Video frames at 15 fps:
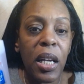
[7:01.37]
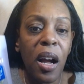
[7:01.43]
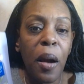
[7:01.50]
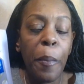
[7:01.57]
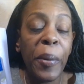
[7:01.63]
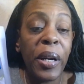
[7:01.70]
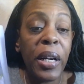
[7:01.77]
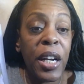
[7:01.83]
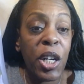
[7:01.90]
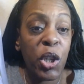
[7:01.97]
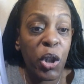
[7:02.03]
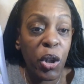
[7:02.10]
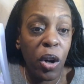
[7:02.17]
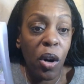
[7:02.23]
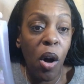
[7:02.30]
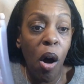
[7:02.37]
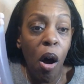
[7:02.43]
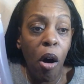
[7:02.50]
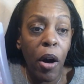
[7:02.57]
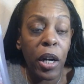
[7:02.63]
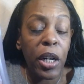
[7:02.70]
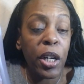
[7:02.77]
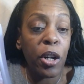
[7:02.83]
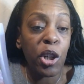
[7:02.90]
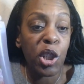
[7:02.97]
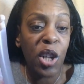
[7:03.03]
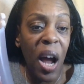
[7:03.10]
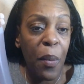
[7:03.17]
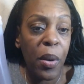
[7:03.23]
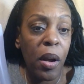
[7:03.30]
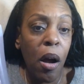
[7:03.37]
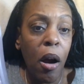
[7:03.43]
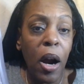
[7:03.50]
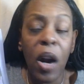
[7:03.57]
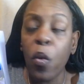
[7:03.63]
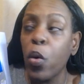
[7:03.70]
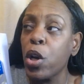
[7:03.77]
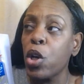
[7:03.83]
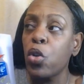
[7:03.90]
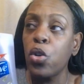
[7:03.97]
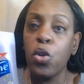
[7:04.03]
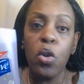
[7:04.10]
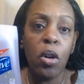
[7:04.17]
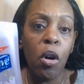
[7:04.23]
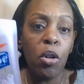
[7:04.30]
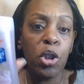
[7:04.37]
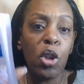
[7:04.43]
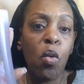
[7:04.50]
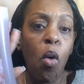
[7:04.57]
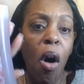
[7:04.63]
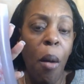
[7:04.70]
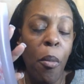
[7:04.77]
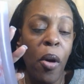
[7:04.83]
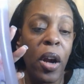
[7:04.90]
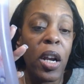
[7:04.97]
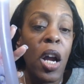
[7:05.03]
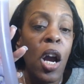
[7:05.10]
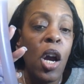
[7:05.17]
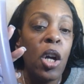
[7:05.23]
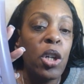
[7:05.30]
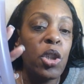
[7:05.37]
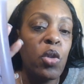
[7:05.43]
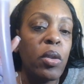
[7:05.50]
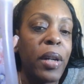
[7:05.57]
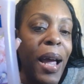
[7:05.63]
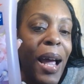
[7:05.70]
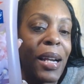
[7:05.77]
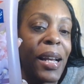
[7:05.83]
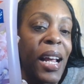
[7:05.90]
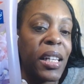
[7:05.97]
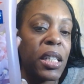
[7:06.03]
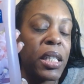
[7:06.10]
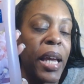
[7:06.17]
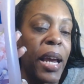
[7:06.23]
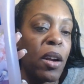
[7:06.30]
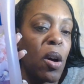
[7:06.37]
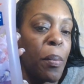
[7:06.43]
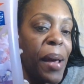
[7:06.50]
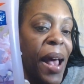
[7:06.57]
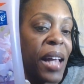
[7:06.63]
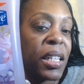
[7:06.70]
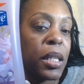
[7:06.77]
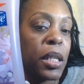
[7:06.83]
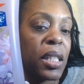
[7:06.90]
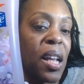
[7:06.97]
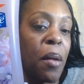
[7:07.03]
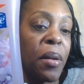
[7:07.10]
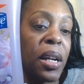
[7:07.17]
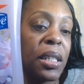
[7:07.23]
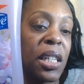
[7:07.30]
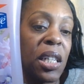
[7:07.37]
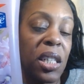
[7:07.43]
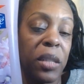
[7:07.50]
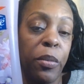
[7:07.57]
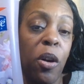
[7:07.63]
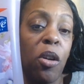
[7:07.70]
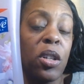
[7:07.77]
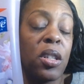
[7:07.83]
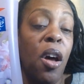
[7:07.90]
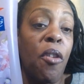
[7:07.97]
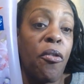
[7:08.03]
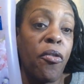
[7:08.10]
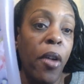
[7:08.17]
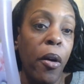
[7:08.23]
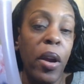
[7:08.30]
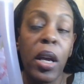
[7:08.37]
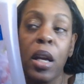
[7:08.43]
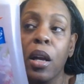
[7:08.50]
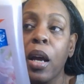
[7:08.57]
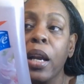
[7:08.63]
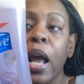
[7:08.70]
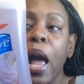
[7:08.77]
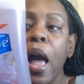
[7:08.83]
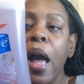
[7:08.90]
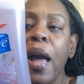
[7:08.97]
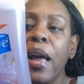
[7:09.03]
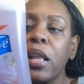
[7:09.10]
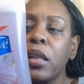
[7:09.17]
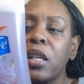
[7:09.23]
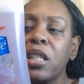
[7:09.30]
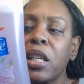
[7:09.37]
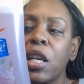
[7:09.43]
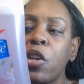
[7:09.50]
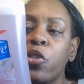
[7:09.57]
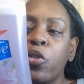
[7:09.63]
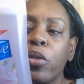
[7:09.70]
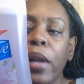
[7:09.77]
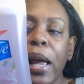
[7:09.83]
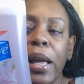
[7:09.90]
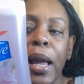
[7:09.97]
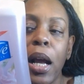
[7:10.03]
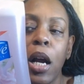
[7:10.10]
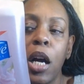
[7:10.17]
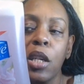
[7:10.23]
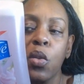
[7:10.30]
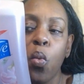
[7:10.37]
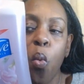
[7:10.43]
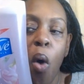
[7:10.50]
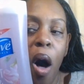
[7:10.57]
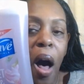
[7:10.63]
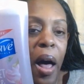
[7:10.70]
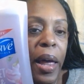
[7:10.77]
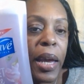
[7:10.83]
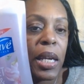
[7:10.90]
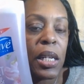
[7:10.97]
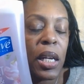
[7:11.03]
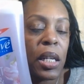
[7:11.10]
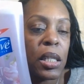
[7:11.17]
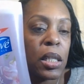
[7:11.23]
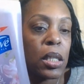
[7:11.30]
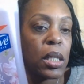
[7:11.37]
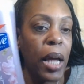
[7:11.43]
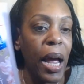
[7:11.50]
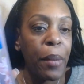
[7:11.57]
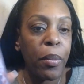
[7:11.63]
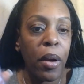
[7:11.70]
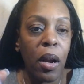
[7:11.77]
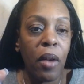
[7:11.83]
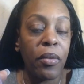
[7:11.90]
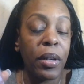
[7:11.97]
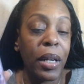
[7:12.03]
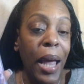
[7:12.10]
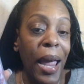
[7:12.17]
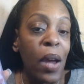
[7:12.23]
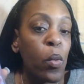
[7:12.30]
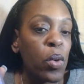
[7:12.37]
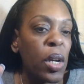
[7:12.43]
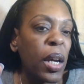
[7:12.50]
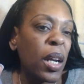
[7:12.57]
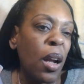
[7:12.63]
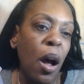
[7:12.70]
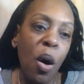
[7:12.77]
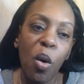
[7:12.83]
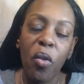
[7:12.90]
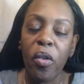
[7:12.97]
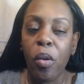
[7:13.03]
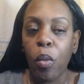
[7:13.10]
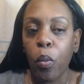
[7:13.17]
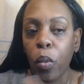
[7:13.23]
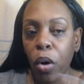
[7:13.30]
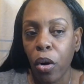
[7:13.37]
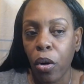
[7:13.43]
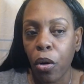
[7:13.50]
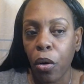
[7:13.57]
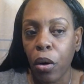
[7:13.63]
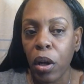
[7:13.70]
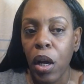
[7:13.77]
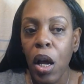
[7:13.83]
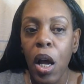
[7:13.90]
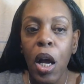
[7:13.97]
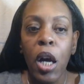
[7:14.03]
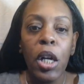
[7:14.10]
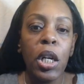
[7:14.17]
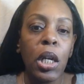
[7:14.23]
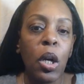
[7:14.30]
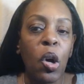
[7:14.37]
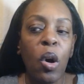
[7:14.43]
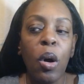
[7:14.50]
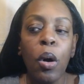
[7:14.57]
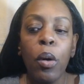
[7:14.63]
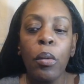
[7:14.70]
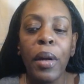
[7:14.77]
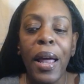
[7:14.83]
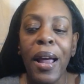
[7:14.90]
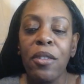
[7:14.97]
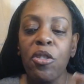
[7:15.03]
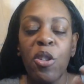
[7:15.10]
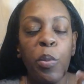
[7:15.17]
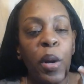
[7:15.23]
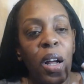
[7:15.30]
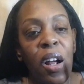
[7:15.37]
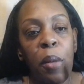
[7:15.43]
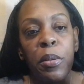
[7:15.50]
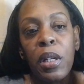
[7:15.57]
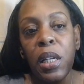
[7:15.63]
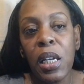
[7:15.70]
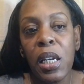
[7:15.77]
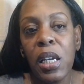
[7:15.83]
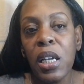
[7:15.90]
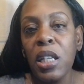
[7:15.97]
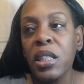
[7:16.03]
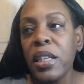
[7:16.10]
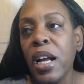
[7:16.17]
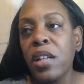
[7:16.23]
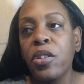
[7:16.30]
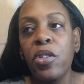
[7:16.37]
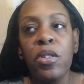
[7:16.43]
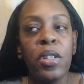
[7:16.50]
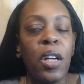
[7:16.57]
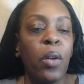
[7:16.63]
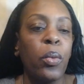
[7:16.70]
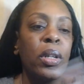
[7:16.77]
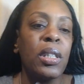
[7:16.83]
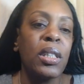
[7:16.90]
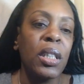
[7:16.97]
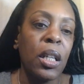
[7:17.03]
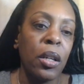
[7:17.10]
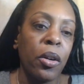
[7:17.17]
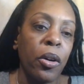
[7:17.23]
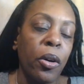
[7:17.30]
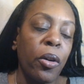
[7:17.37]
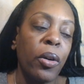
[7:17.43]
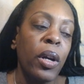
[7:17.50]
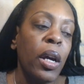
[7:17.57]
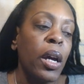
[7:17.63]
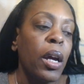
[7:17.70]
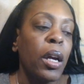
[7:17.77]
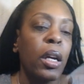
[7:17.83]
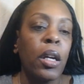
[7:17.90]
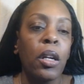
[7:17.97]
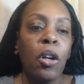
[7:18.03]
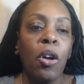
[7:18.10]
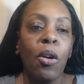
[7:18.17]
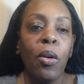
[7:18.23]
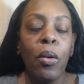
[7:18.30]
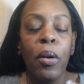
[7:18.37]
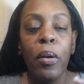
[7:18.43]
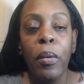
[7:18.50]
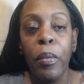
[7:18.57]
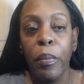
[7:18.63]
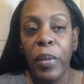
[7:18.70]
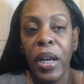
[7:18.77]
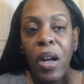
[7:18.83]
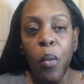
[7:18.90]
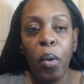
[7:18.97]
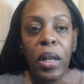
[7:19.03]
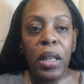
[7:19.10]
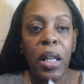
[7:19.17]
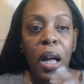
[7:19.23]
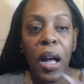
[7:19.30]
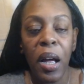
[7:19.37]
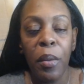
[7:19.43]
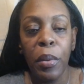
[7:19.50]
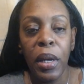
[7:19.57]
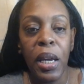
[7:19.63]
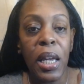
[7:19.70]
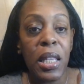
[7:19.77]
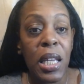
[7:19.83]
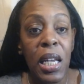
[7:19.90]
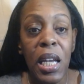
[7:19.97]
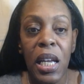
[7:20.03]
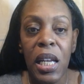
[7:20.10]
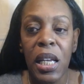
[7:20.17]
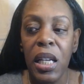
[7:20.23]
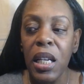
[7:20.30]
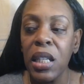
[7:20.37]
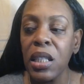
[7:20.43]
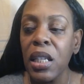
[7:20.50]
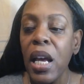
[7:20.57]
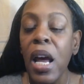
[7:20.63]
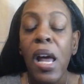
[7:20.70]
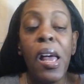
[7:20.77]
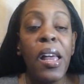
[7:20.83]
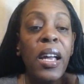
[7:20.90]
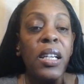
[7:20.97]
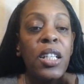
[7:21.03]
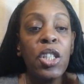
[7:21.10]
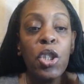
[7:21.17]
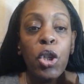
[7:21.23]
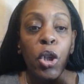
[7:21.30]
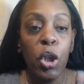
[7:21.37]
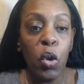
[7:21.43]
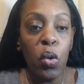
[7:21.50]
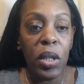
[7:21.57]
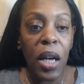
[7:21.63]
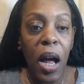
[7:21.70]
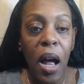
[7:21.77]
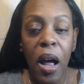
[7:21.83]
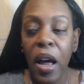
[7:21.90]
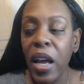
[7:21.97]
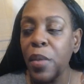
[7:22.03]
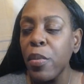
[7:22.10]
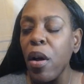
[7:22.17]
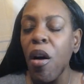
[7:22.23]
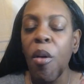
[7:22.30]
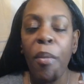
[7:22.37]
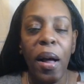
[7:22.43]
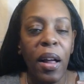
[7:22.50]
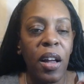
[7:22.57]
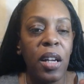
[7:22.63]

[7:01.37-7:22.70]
into your cart, in your shopping cart when you do go to Walmart do not hesitate on passing this up because this smells very good and this gives you like an unwind type of night when you get home from work you know after you pick up the kids after you're done with dinner you know being with the hubby and the kids and it's you time oh my goodness